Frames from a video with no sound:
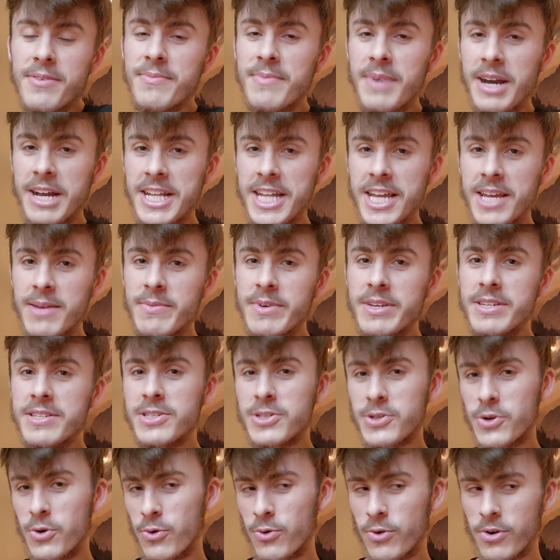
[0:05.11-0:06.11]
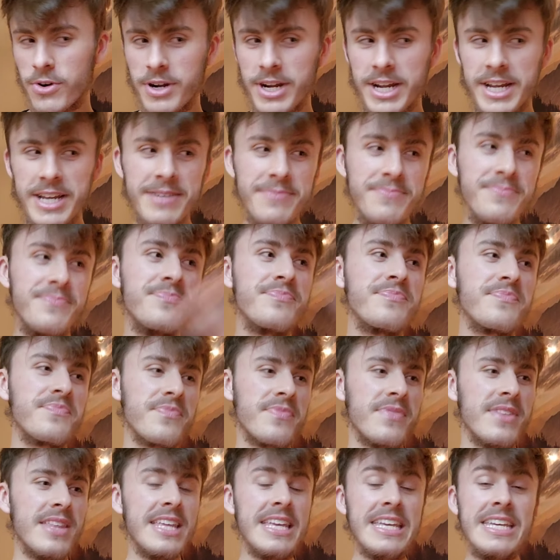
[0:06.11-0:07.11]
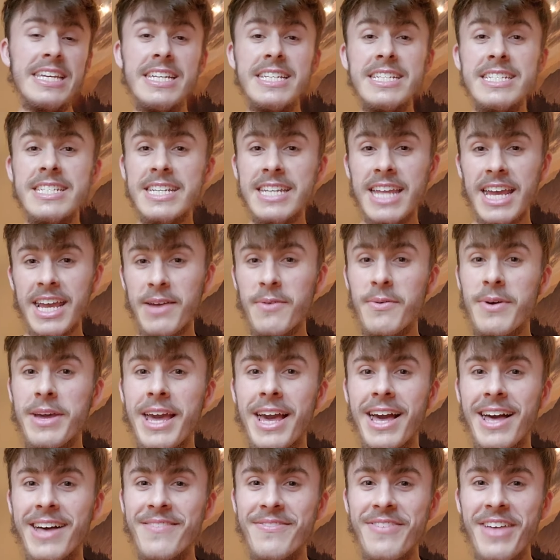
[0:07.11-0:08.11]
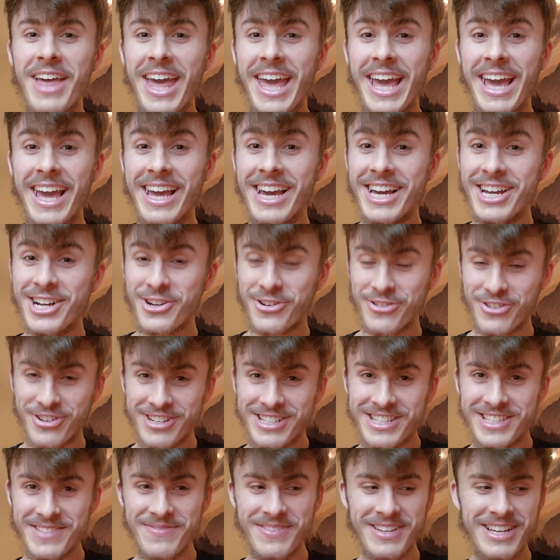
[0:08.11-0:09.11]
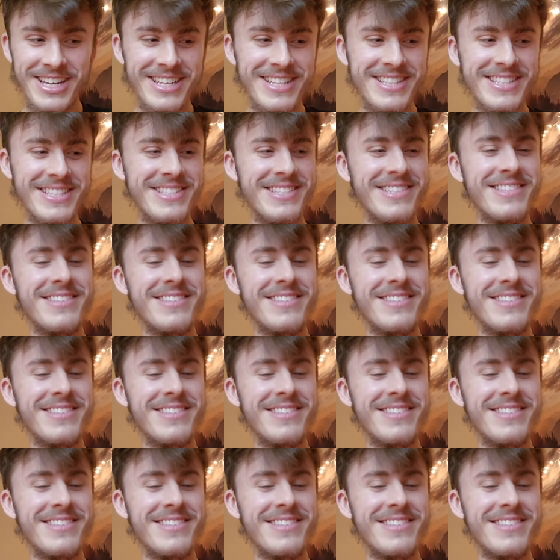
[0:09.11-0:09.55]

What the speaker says: My name is Corey, and today we have a Christmas